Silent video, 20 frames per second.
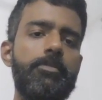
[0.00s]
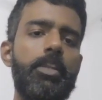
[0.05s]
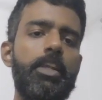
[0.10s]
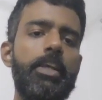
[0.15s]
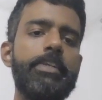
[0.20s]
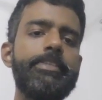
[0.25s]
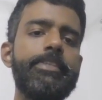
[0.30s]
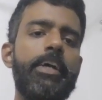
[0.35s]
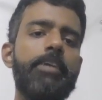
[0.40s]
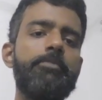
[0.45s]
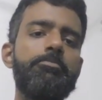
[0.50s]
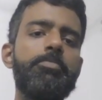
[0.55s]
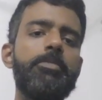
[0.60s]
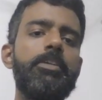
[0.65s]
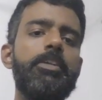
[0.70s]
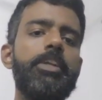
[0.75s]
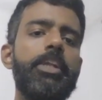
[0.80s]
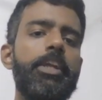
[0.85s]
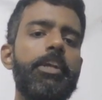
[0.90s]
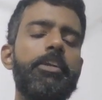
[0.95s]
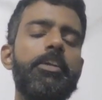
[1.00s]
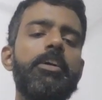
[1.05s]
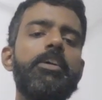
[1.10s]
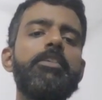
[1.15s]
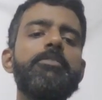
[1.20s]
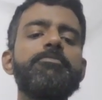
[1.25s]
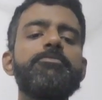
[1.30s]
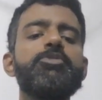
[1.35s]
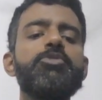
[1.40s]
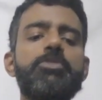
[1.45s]
sample
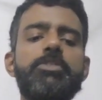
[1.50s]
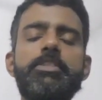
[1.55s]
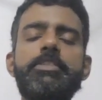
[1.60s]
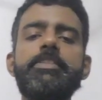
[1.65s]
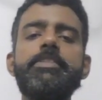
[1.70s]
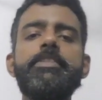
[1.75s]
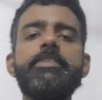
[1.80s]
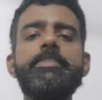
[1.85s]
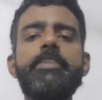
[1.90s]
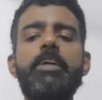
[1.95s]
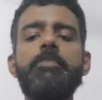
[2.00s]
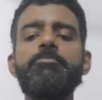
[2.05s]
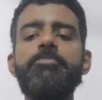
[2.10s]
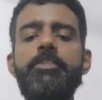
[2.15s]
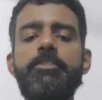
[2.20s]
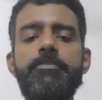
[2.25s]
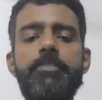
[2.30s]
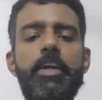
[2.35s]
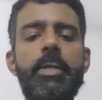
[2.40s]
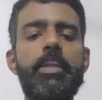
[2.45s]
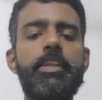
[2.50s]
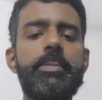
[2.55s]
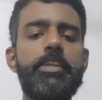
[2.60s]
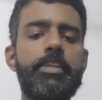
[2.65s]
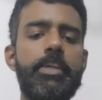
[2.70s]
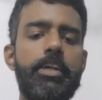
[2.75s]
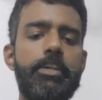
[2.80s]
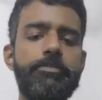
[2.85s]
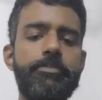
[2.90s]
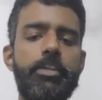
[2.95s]
data. So this is a sample file that
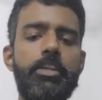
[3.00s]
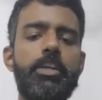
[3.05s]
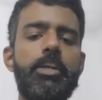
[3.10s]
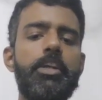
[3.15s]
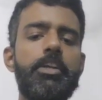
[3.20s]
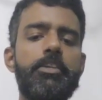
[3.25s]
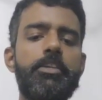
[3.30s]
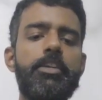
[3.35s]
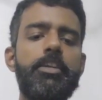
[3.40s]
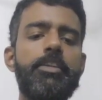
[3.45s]
I have created,